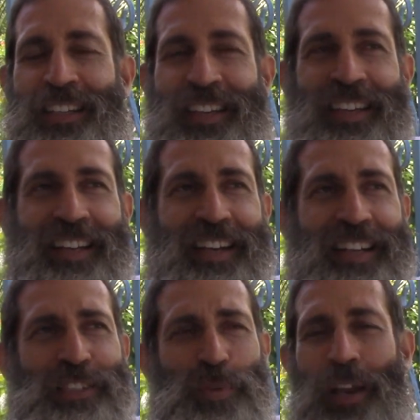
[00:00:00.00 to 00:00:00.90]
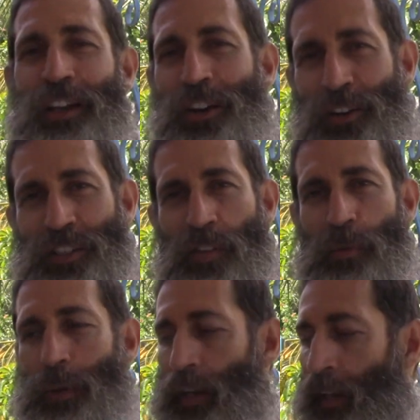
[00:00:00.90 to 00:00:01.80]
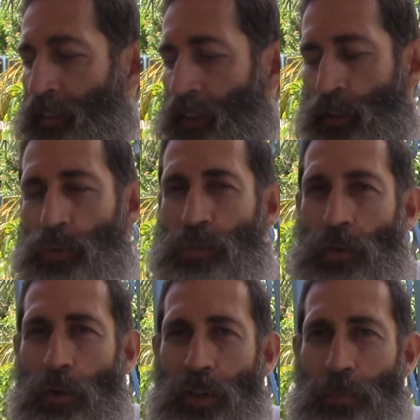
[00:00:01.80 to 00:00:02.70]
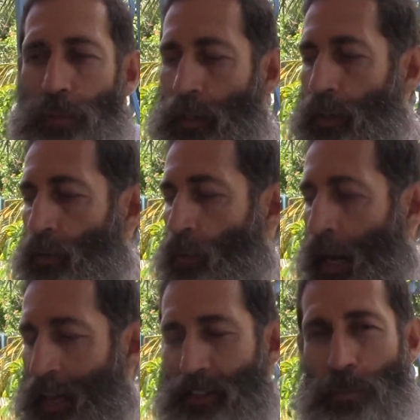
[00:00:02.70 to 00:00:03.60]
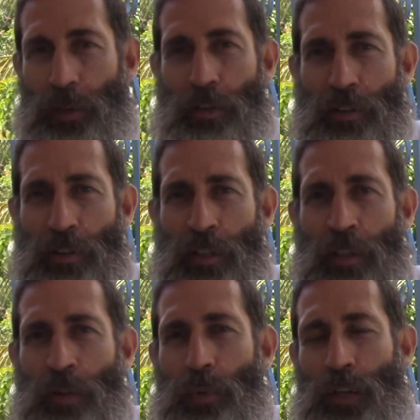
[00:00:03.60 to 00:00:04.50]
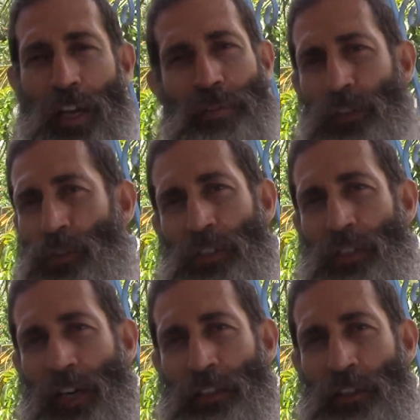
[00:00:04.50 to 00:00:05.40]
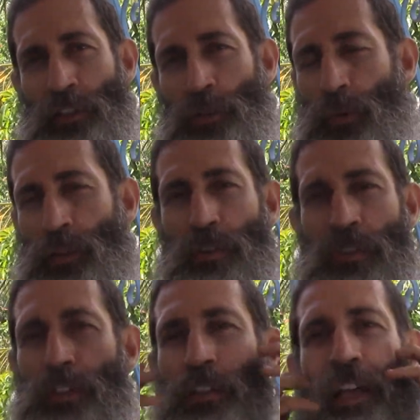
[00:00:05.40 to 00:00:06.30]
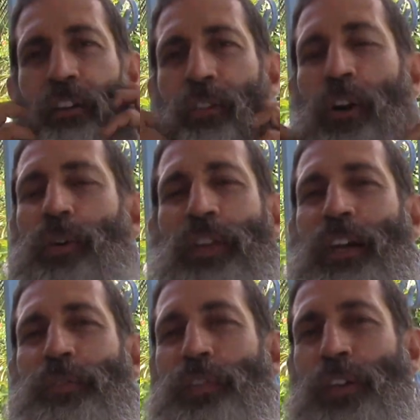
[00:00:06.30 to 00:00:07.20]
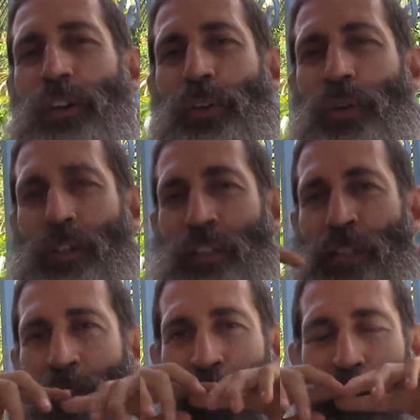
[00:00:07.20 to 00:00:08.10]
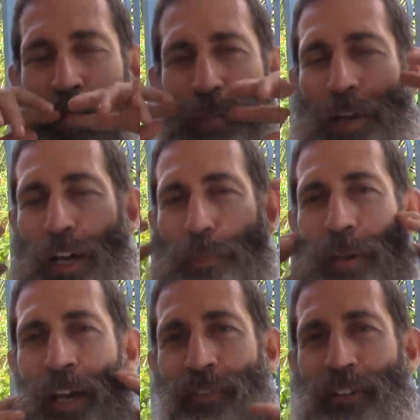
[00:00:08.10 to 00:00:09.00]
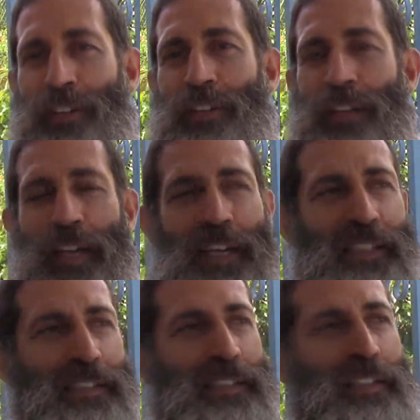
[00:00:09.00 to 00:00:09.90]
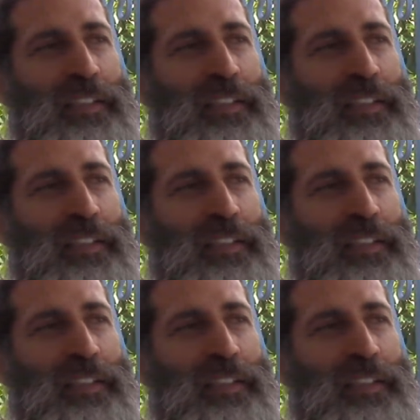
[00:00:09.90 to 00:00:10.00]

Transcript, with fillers: And I just want to encourage everybody out there who's growing a beard, who has a beard, whatever you decide to do, whether it's to let it grow and let it flow or to trim it up and have it a little nice,